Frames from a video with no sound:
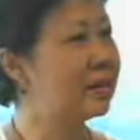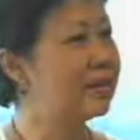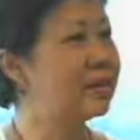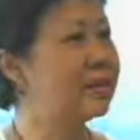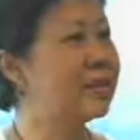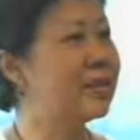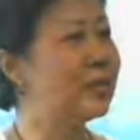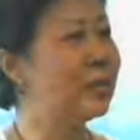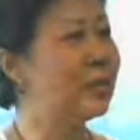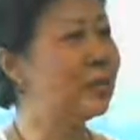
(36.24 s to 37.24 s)
I just
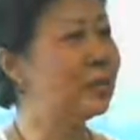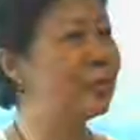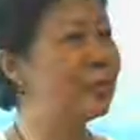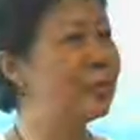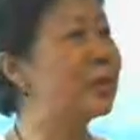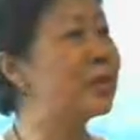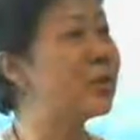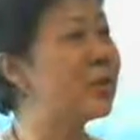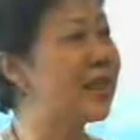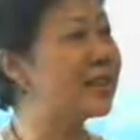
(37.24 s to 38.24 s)
don't know what to
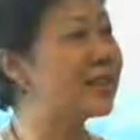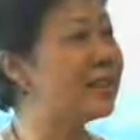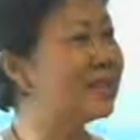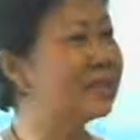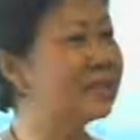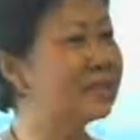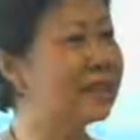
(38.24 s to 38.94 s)
do next, you know?